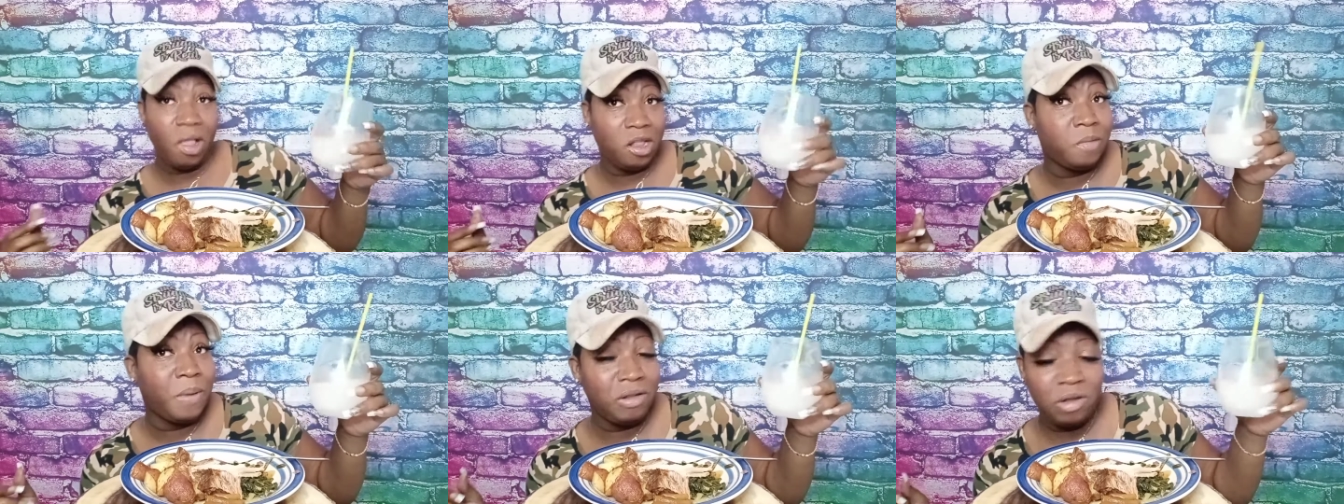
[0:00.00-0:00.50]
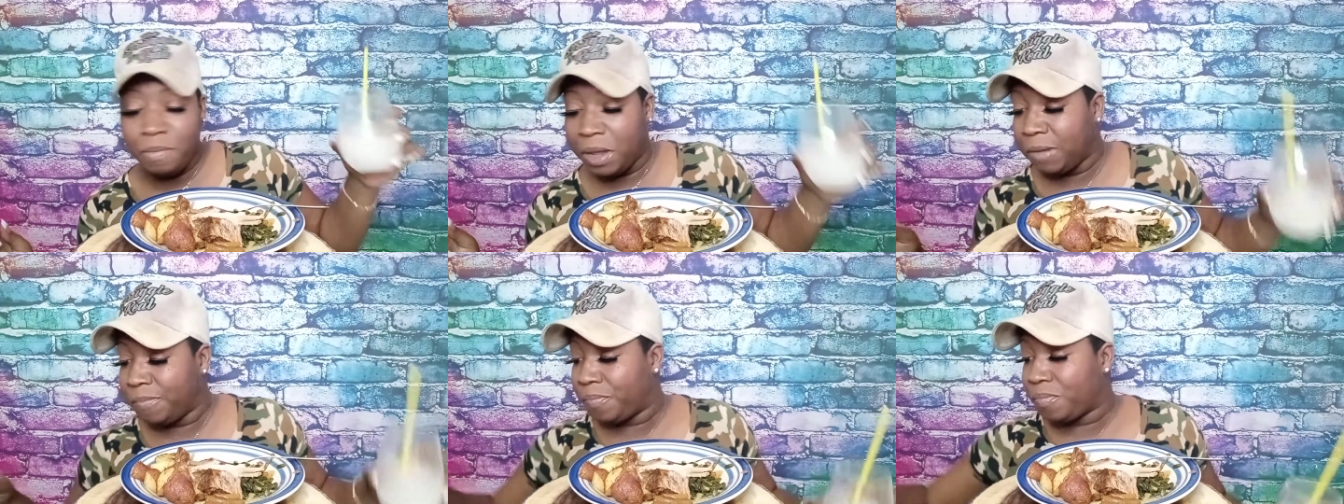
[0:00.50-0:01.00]
Especially
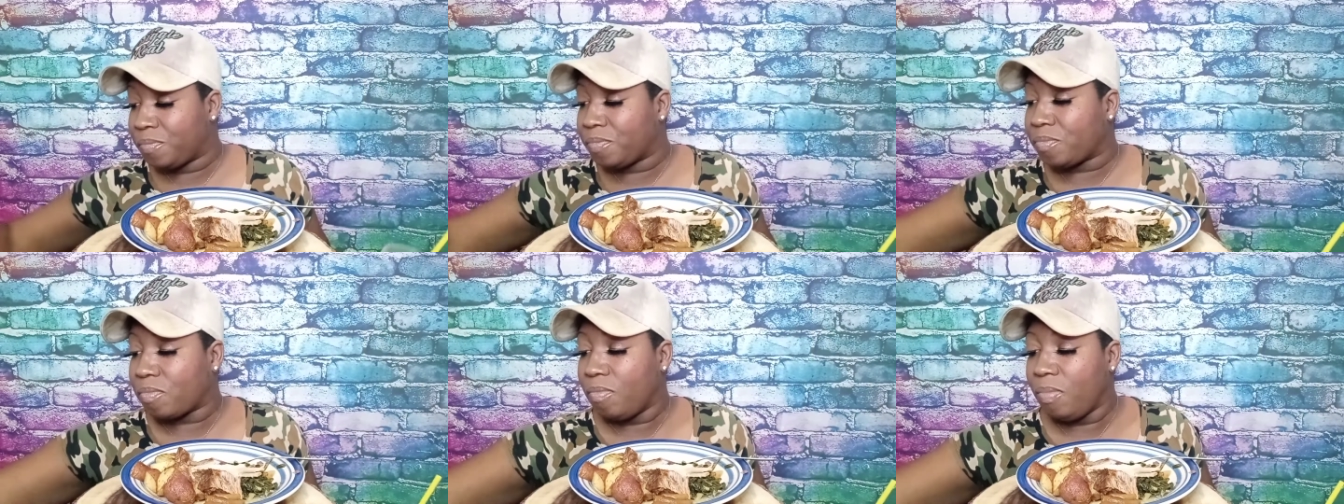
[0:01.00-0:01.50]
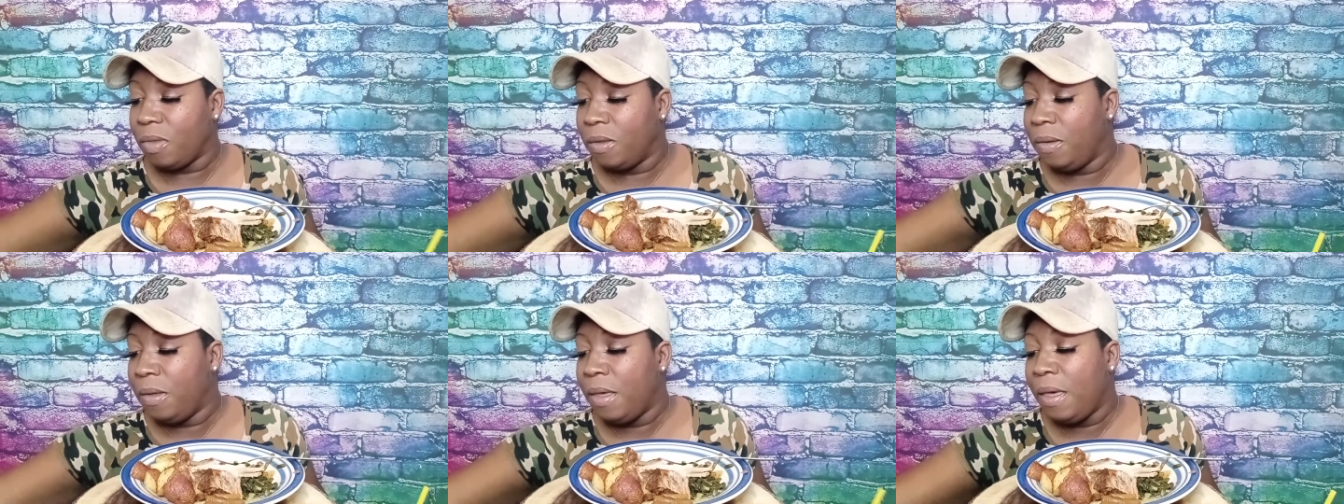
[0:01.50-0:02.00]
me.
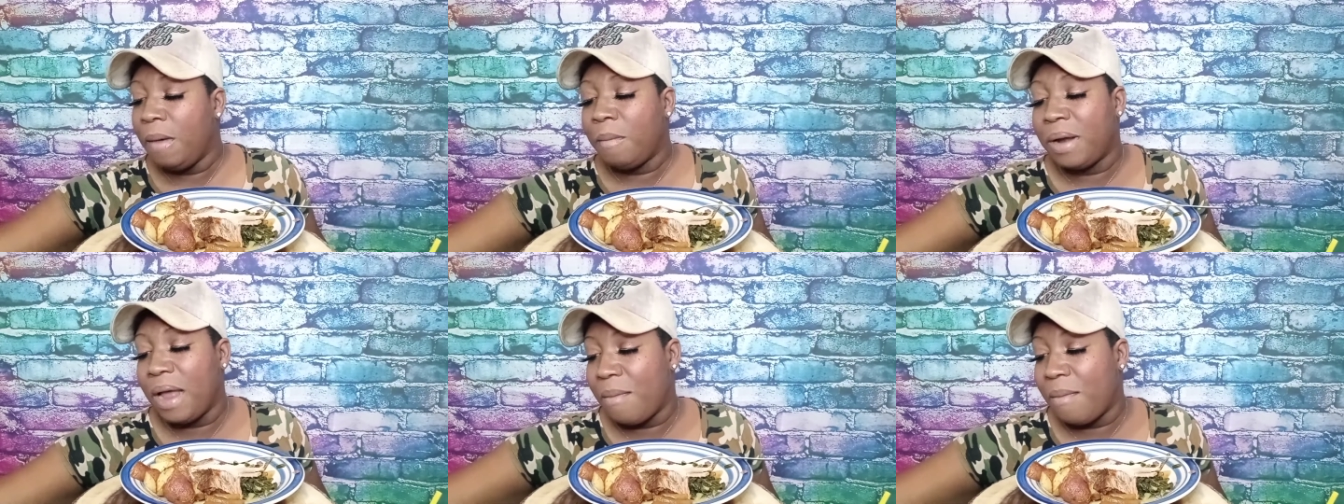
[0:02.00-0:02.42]
Well,